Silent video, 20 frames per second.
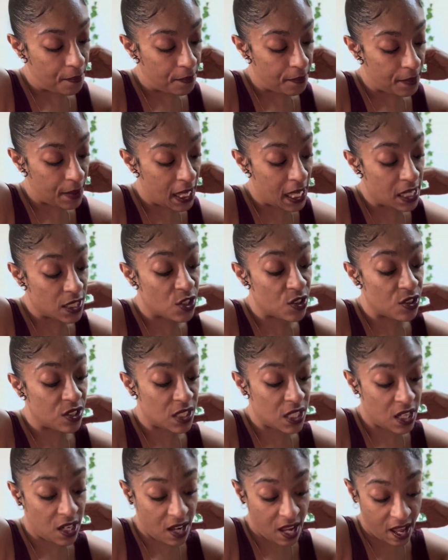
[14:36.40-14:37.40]
Cancer is
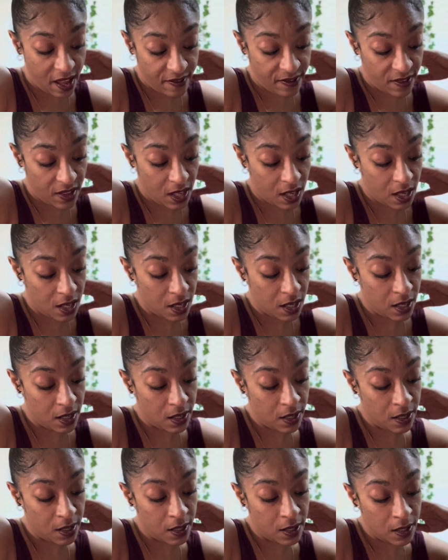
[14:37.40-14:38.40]
here heavy.
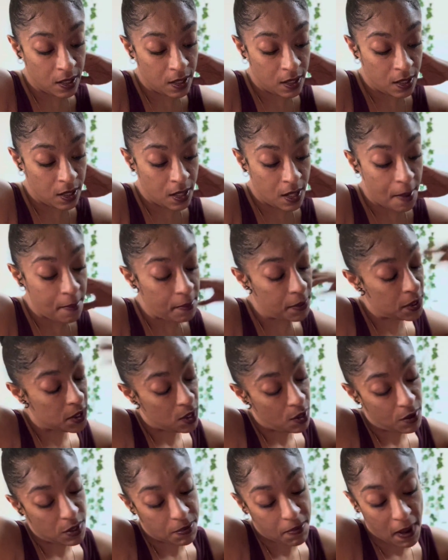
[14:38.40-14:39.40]
But
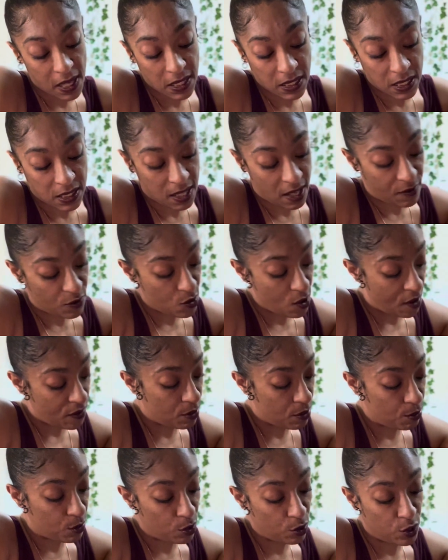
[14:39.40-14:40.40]
so is Pisces heavy. You have the
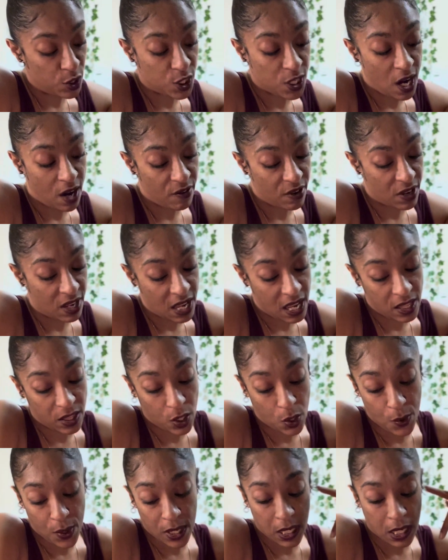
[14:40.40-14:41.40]
Moon, the Chariot, and the
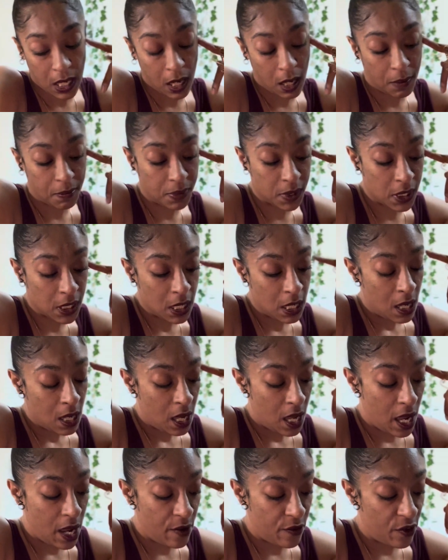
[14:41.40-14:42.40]
Queen of Cups
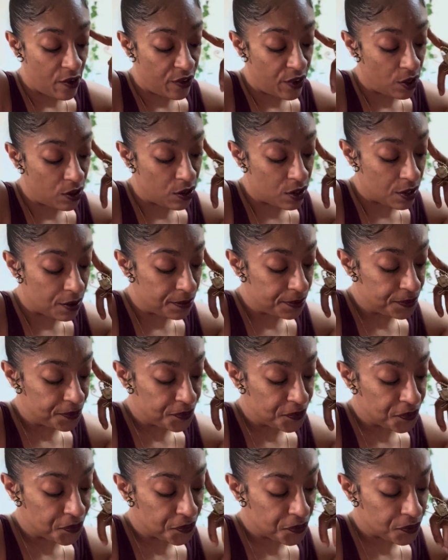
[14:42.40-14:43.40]
in reverse.
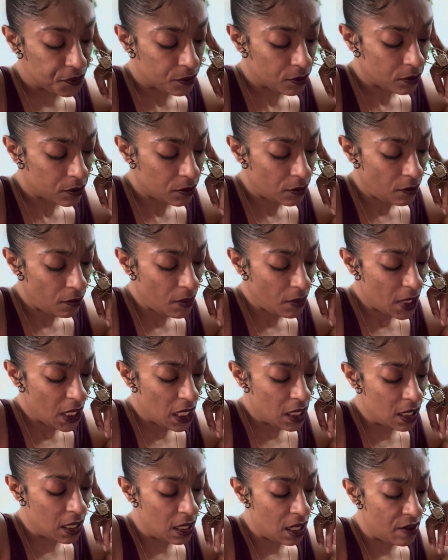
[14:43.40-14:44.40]

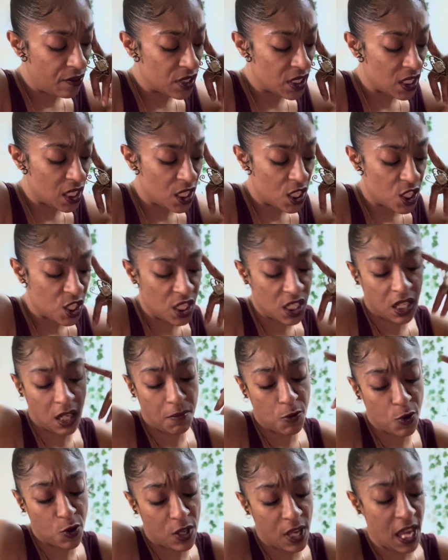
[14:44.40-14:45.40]
The Lover's energy,
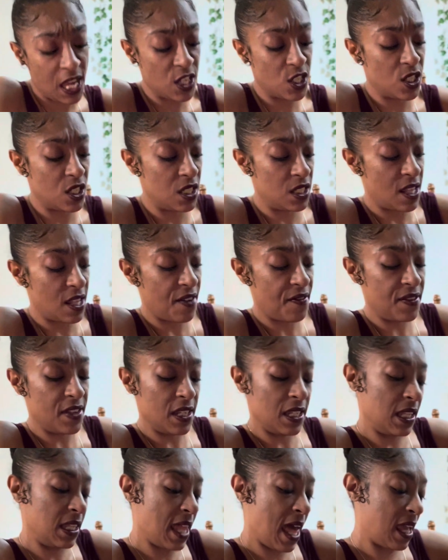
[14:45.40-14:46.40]
communication is
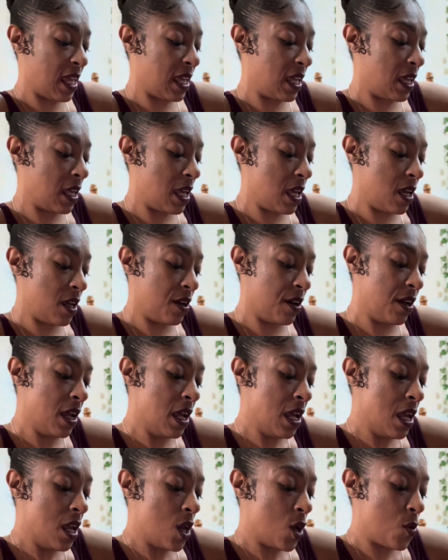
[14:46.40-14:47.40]
definitely lacking here.
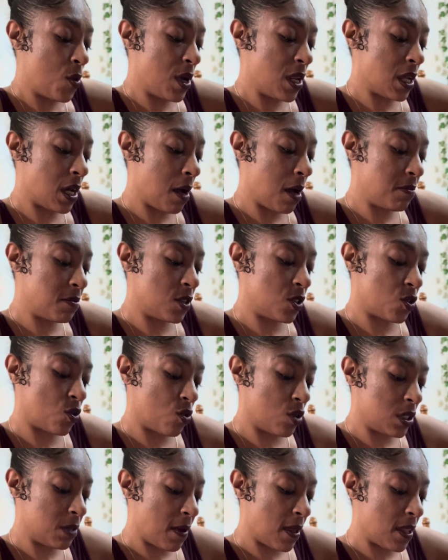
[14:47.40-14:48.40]
Queen of Cups is
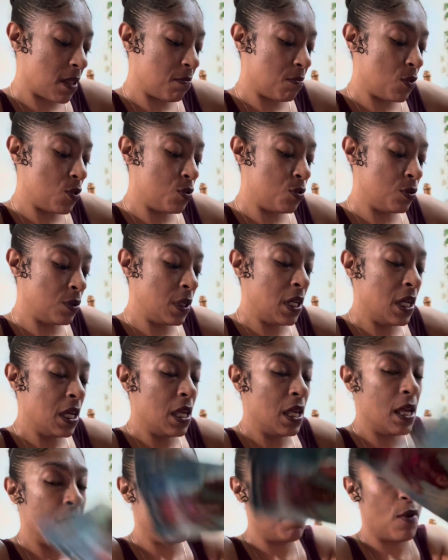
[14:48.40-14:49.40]
crossed by the Moon,
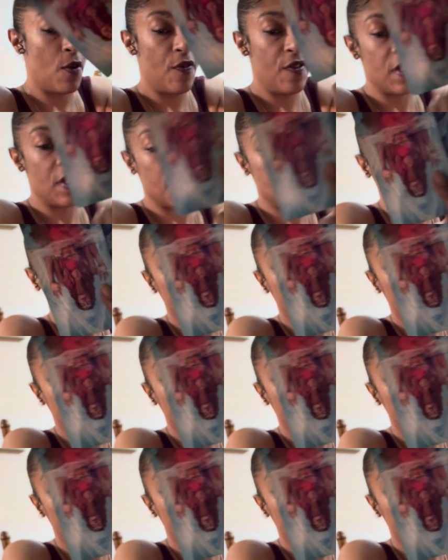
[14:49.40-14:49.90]
both of them in